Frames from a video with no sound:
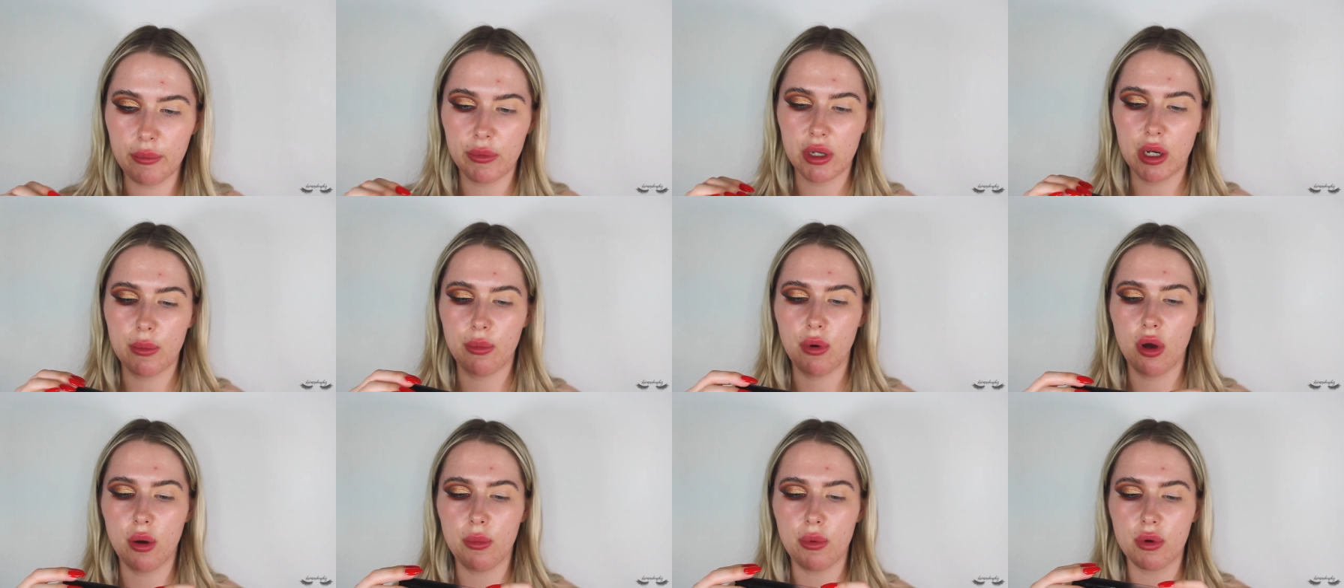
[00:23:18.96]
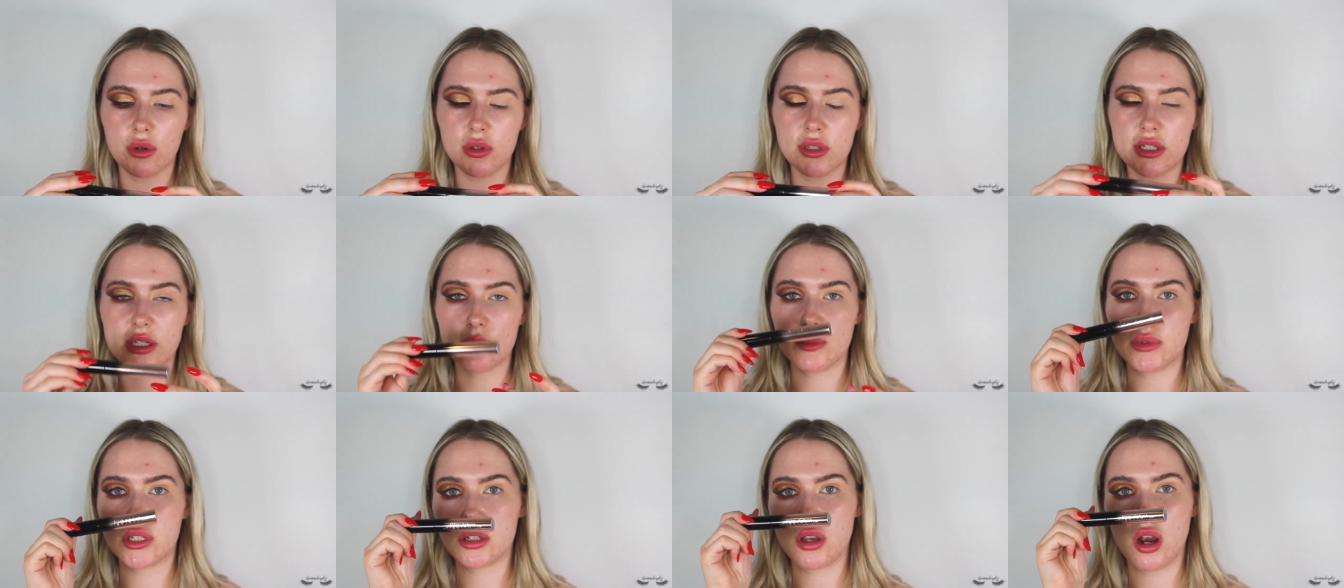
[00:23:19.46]
I'm going to pop on
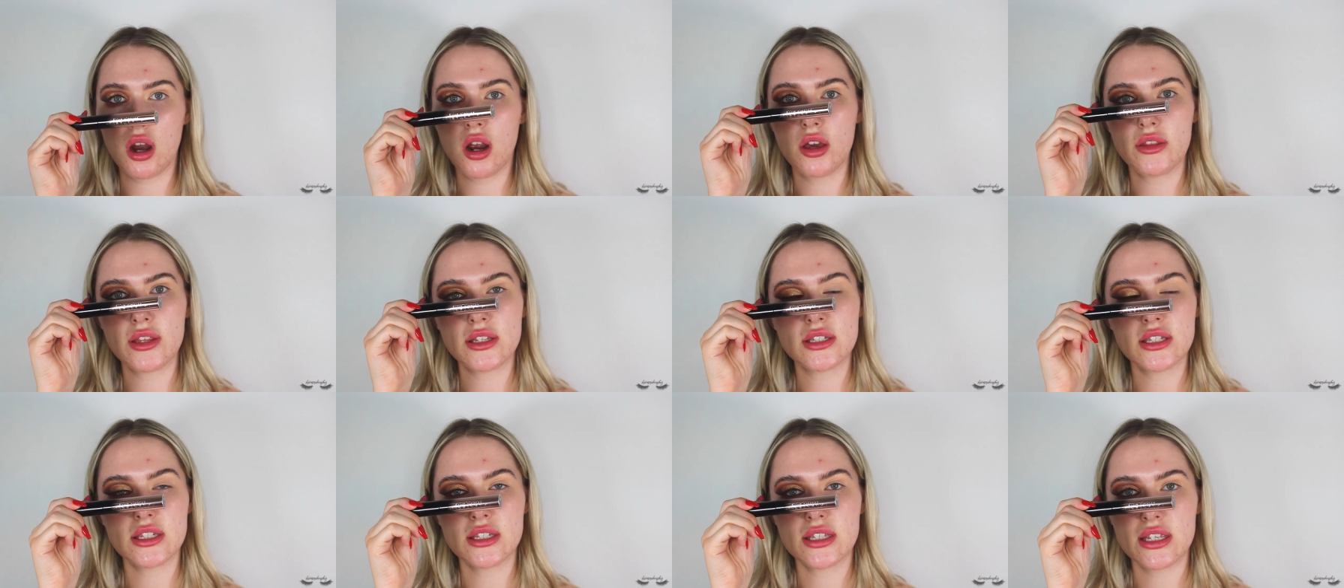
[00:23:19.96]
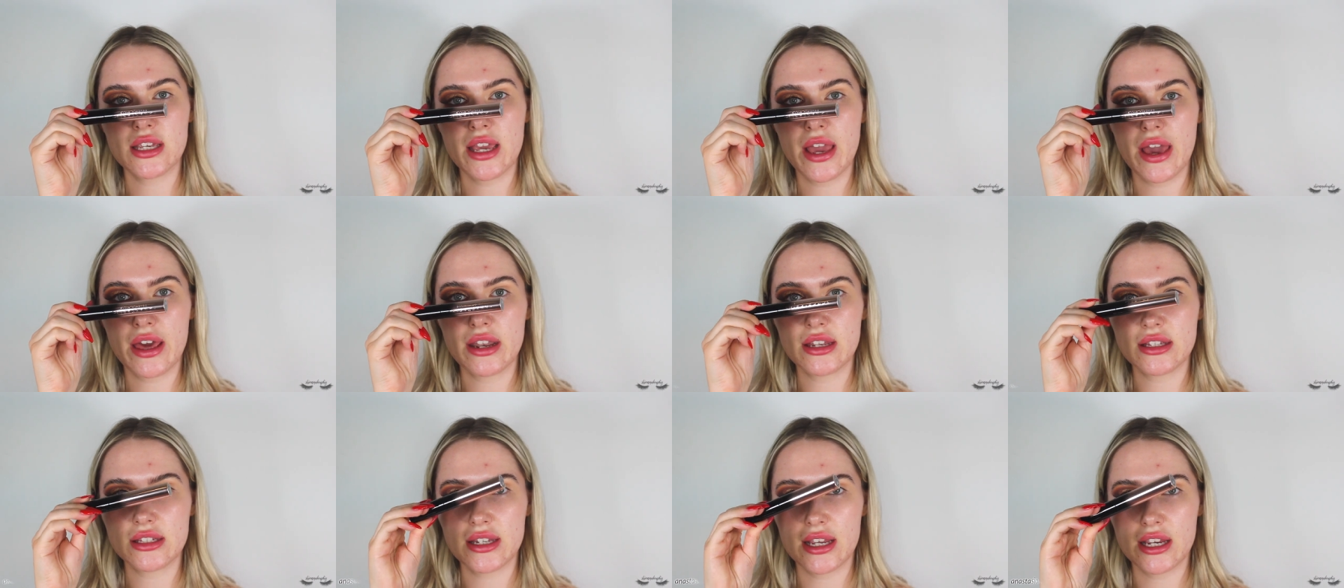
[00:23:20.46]
some mascara. This is the
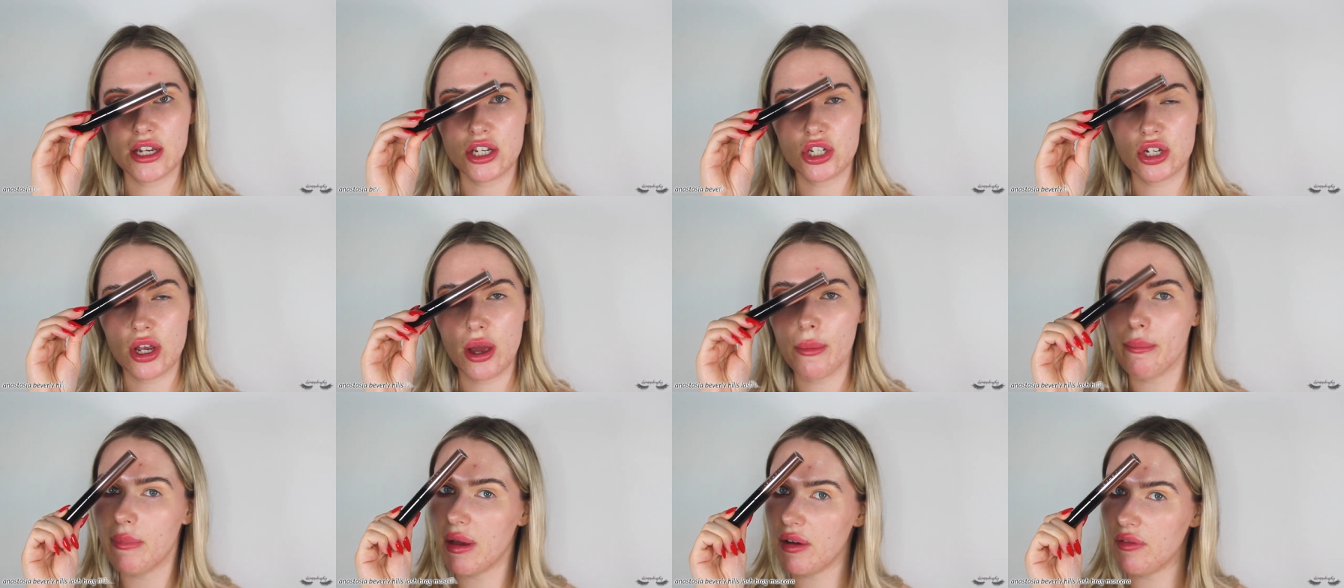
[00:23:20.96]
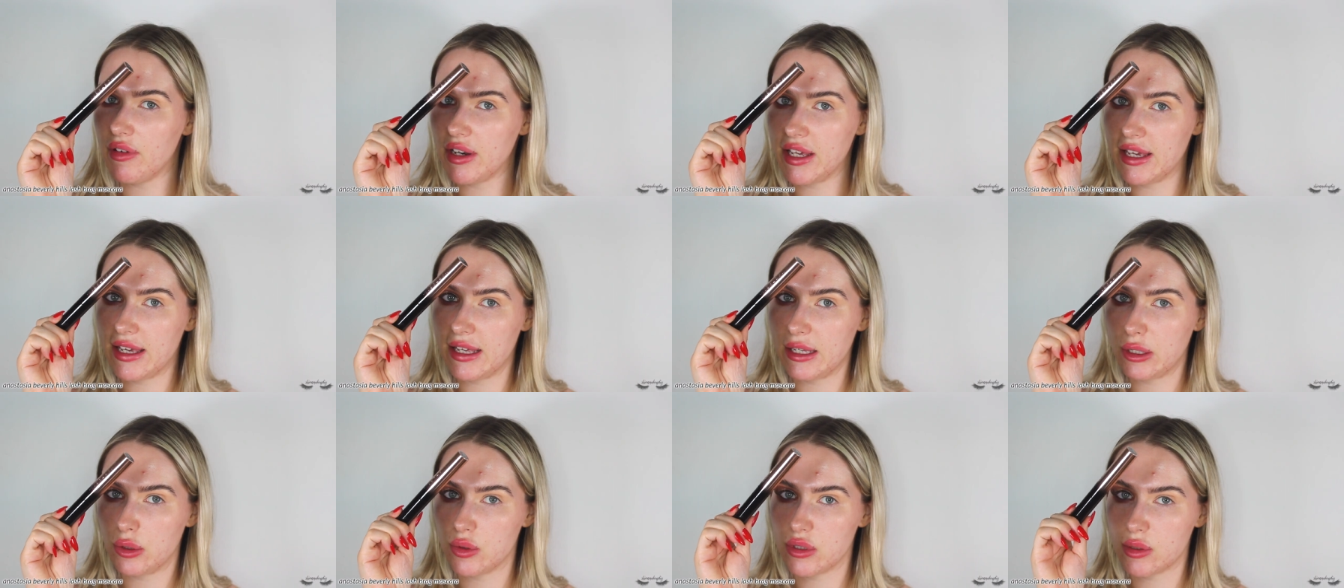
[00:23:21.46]
Anastasia Beverly
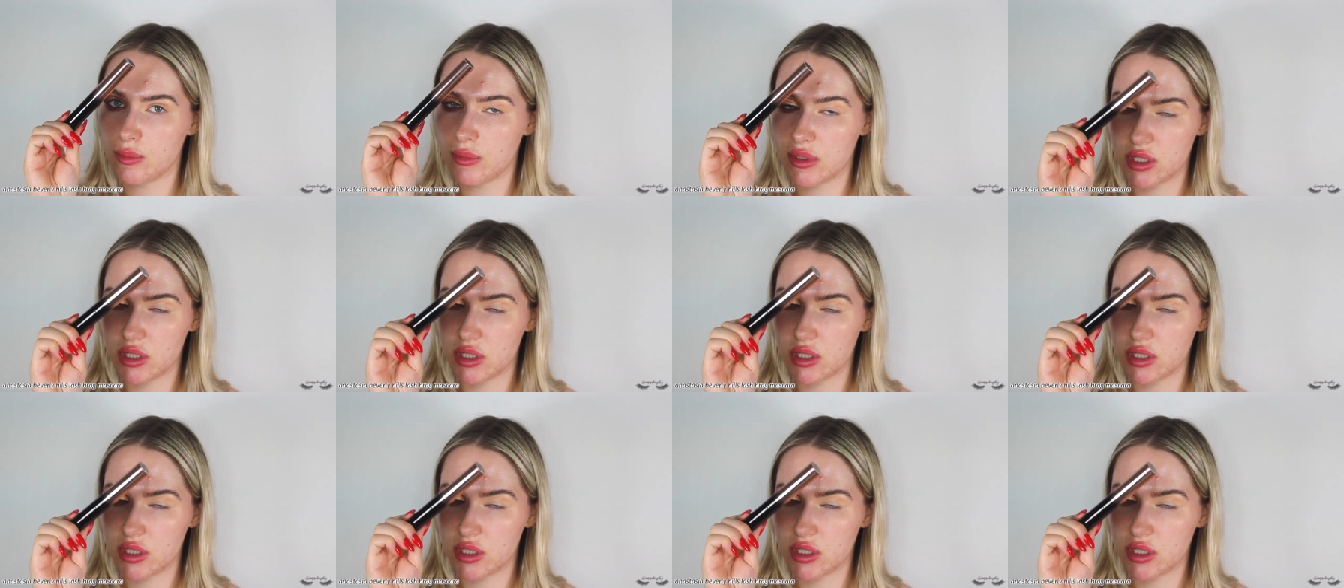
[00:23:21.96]
Hills